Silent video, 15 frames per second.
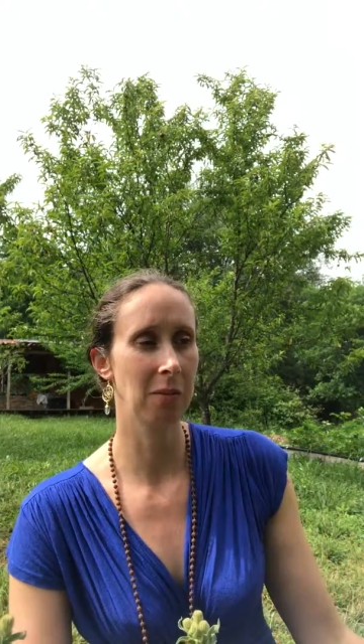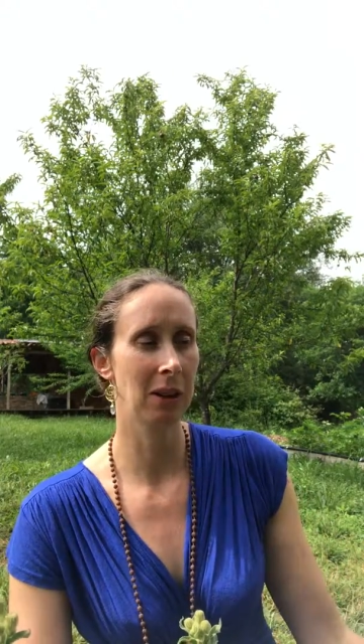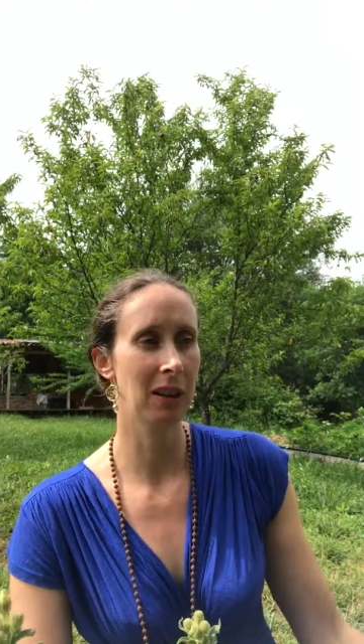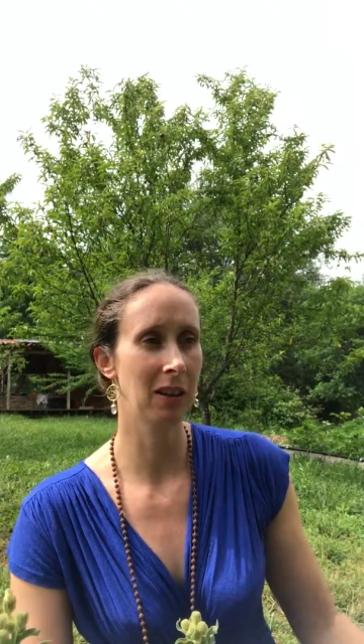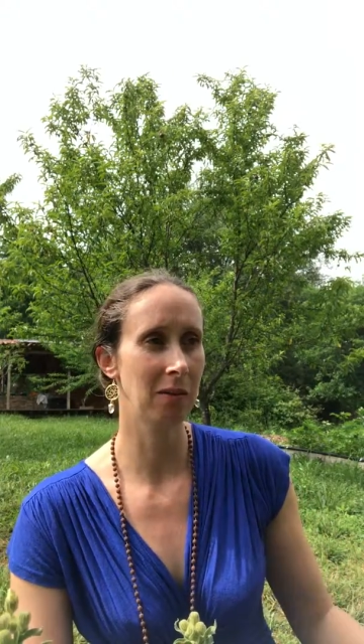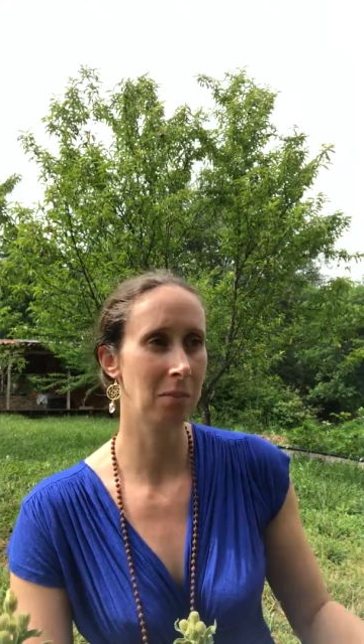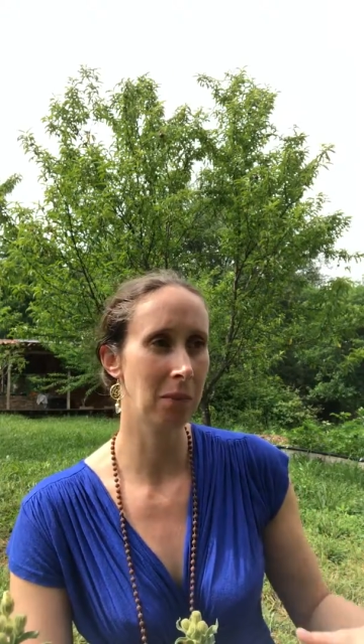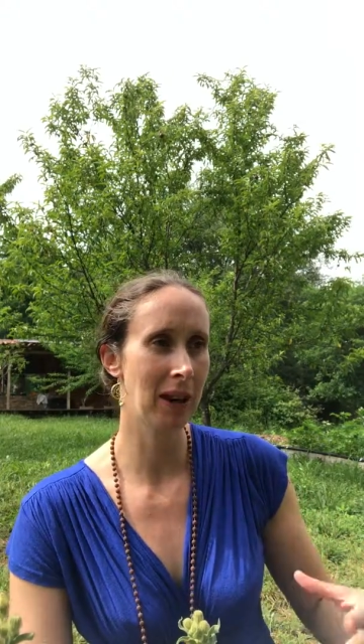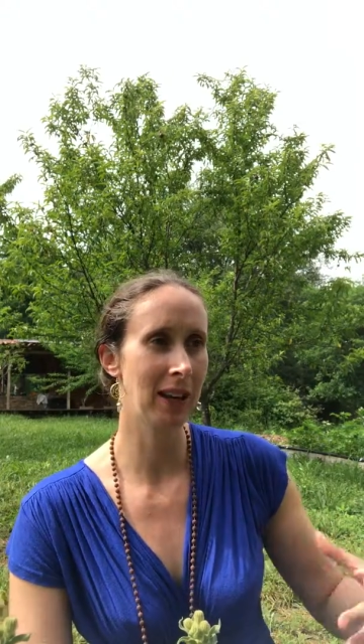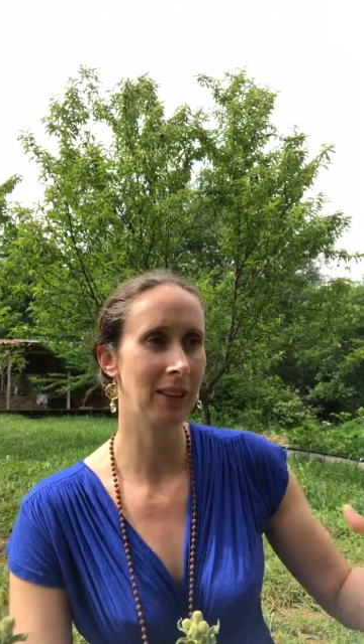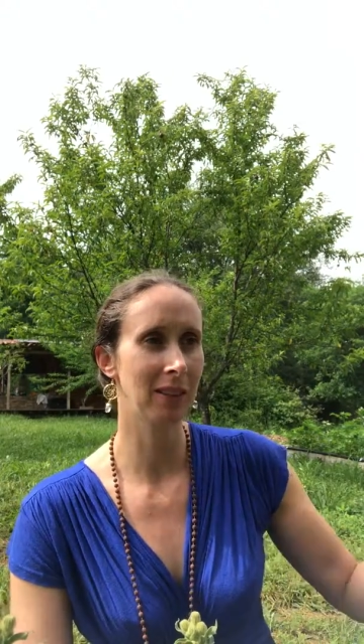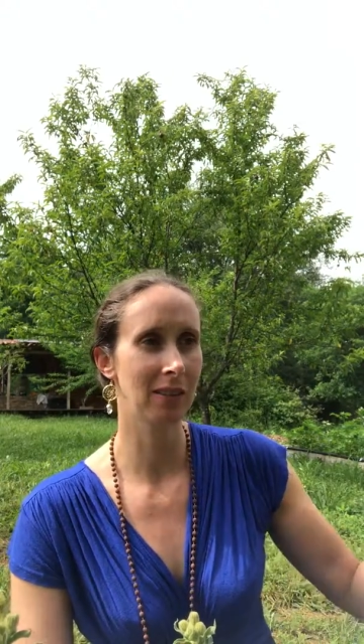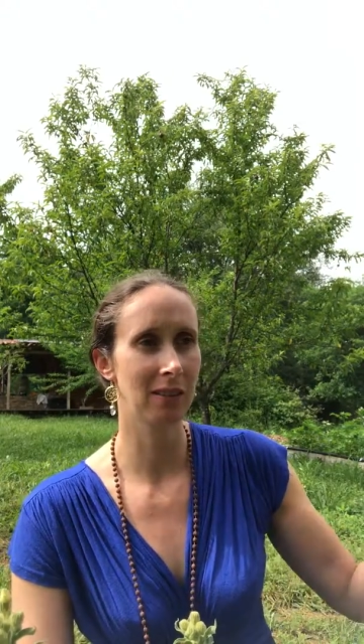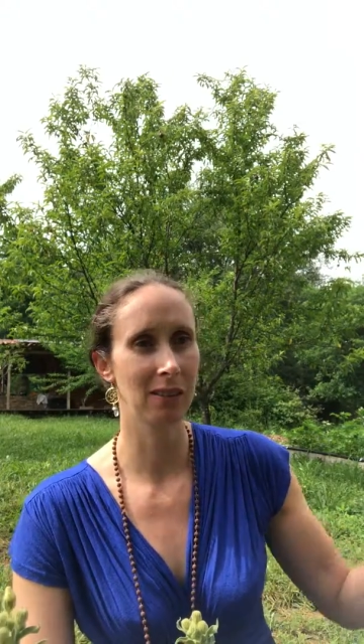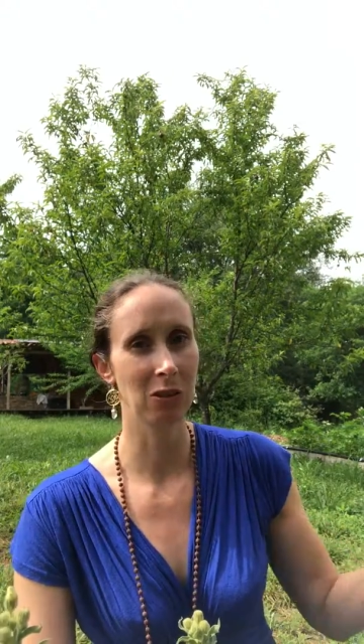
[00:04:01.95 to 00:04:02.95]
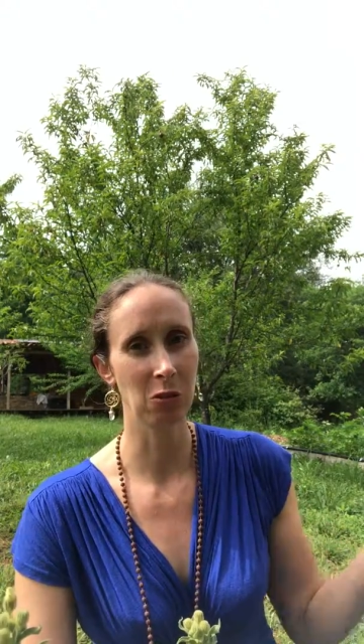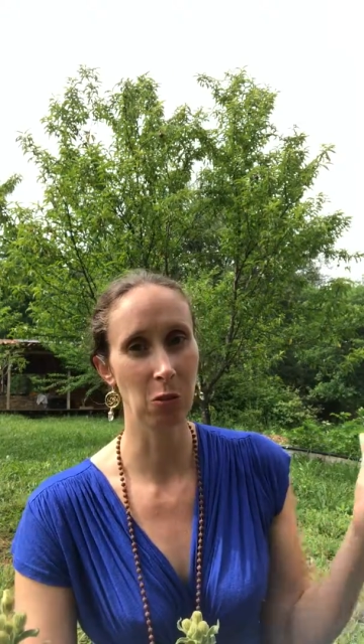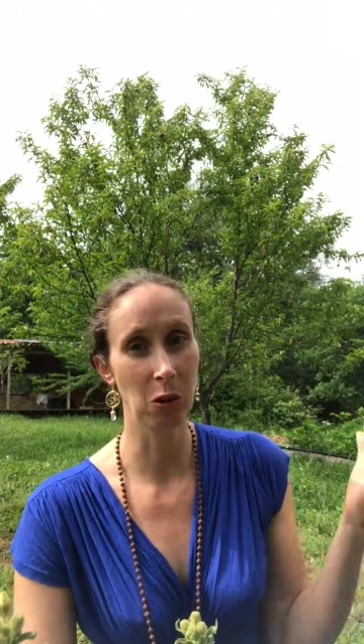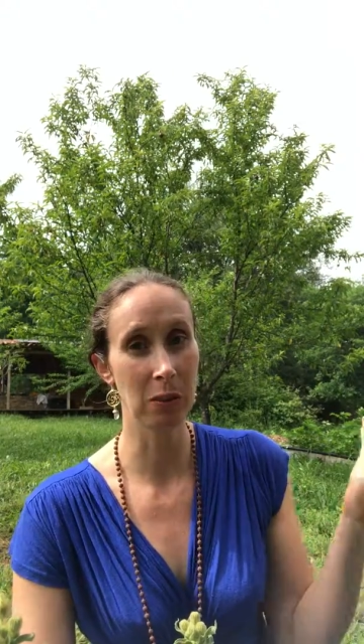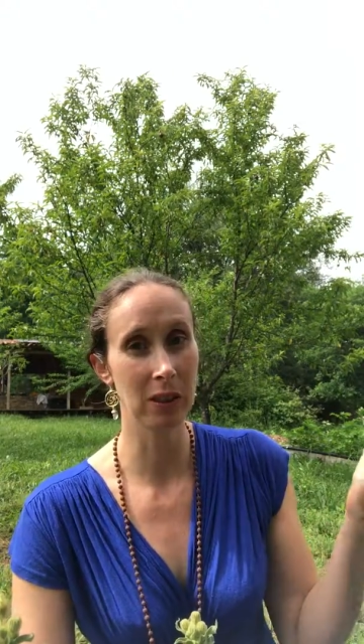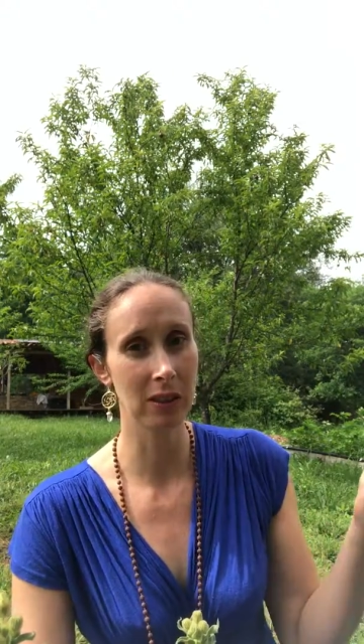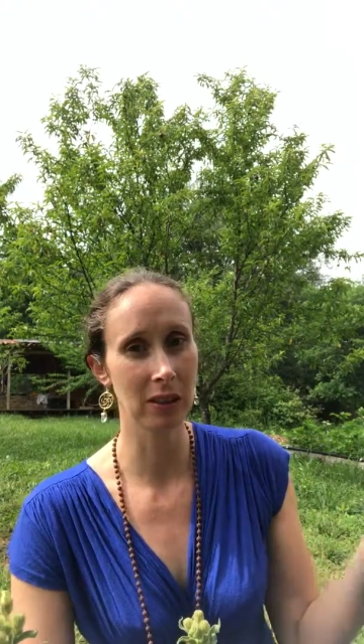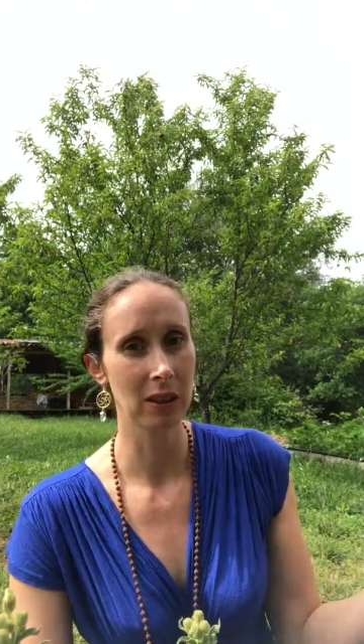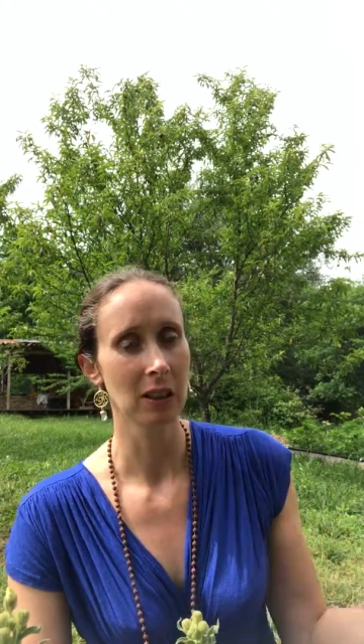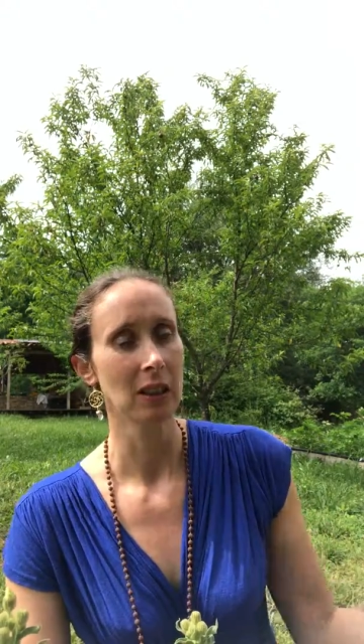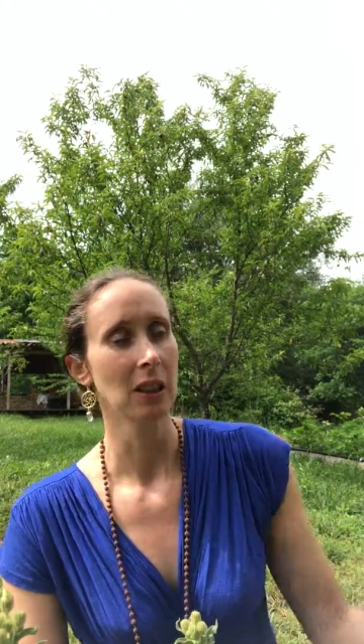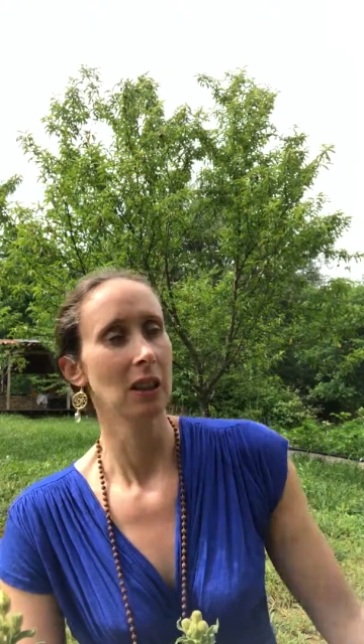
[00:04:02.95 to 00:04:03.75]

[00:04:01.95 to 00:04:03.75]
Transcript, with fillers: men, men or woman,